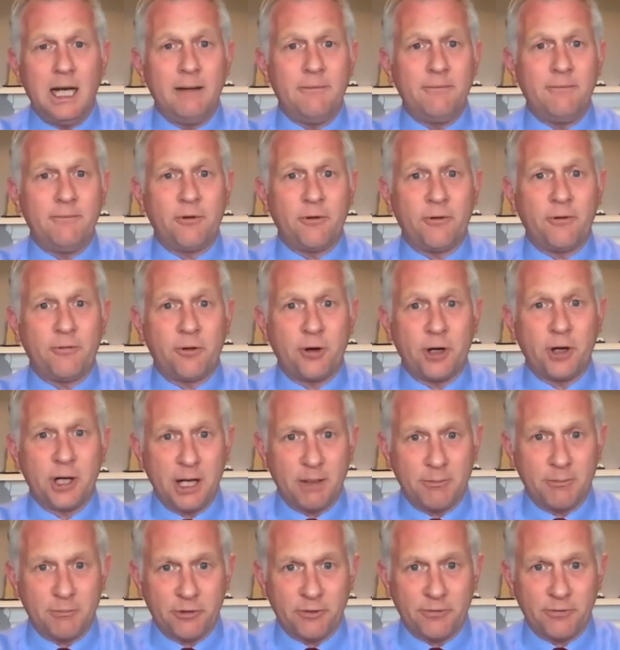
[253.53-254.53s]
For a
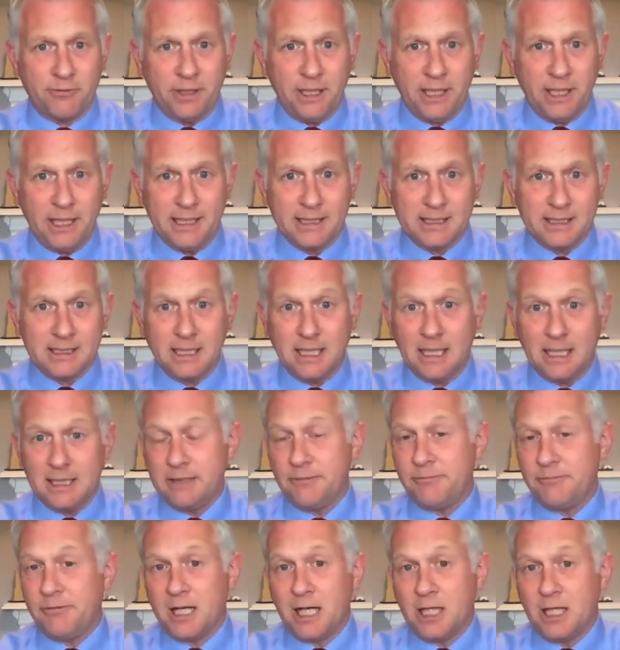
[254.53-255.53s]
number of years, and
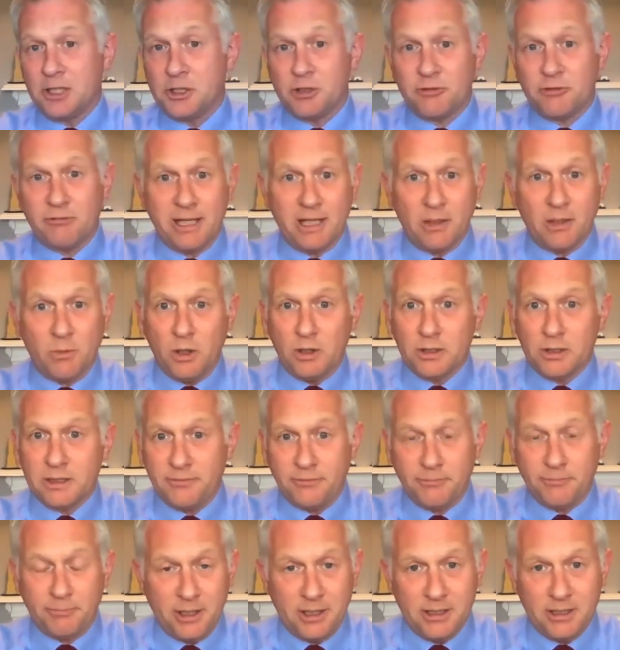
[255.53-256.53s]
different countries around the world,
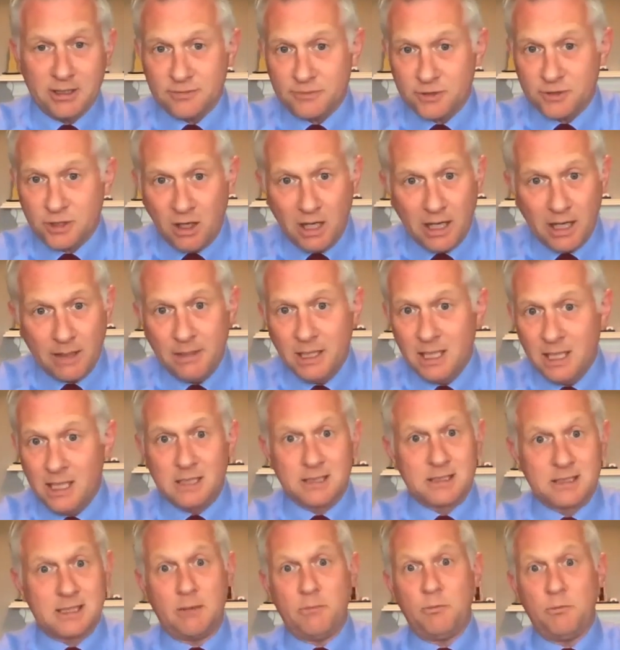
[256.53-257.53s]
different periods of time.
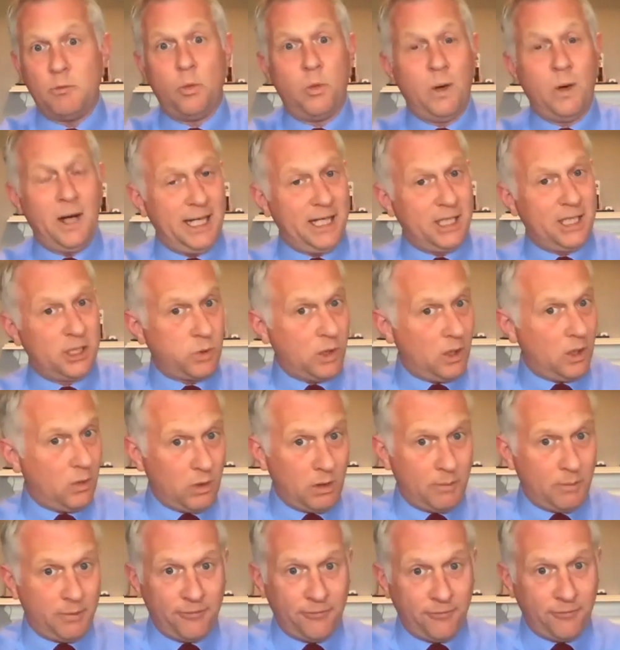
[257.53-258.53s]
Some were well into it
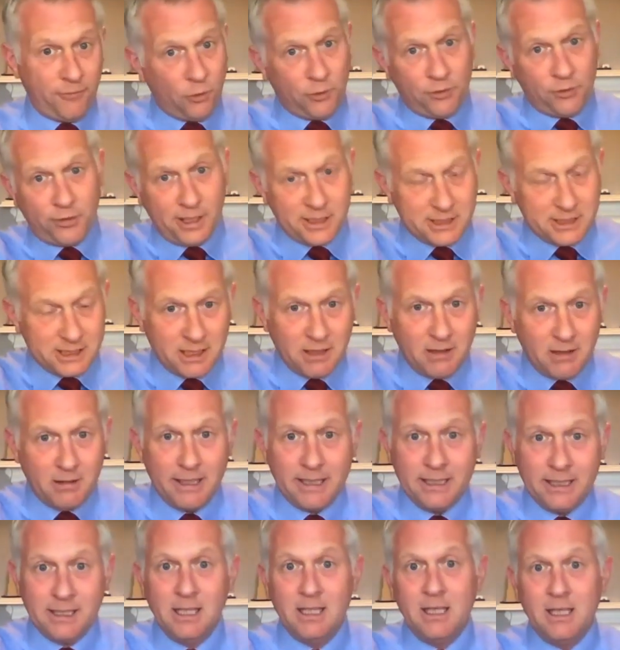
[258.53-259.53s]
well before
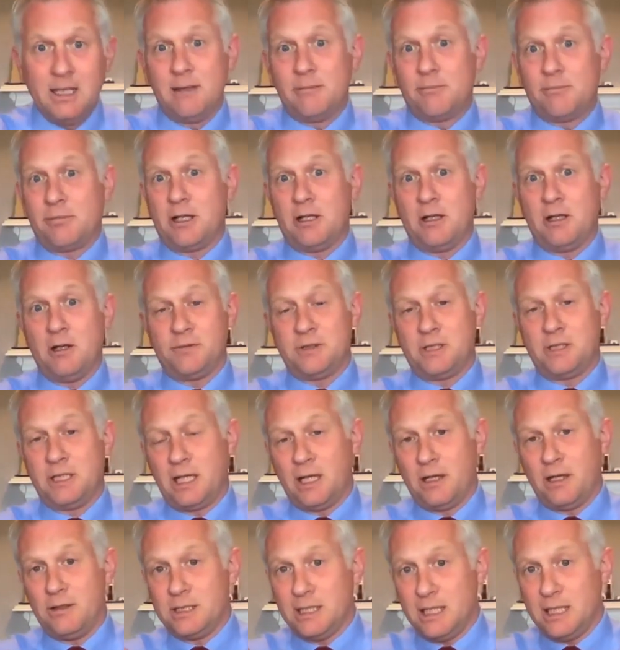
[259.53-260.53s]
39. Britain obviously
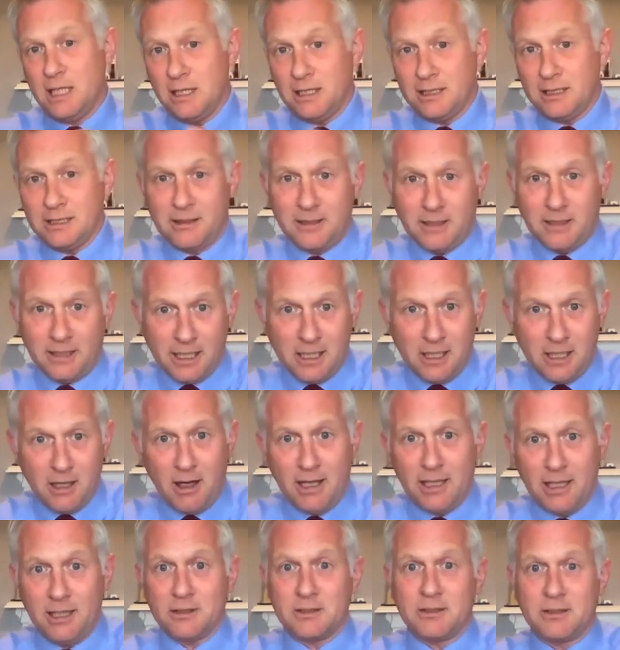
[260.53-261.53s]
goes in
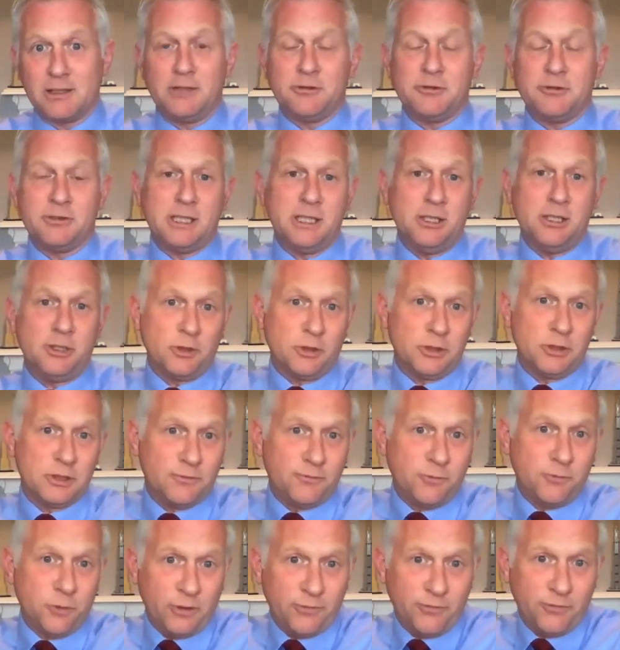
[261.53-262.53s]
1939. Lots of countries didn't join until
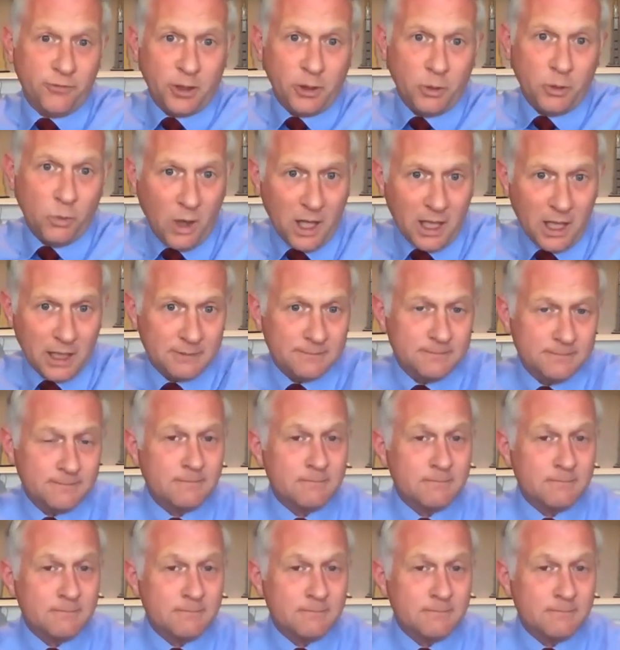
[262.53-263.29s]
40-41.